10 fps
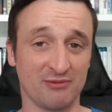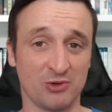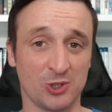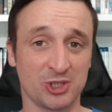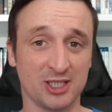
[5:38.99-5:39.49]

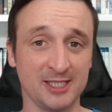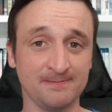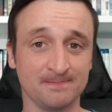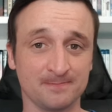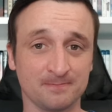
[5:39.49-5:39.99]

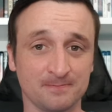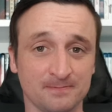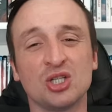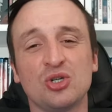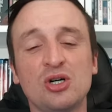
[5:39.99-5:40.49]
unfortunately.
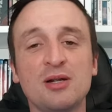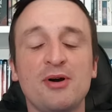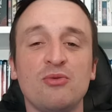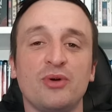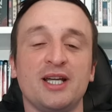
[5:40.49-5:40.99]
Talking
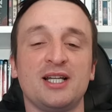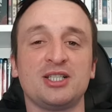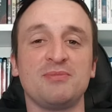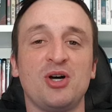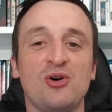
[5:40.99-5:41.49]
about
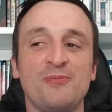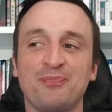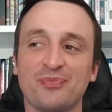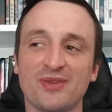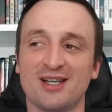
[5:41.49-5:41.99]
realism, though,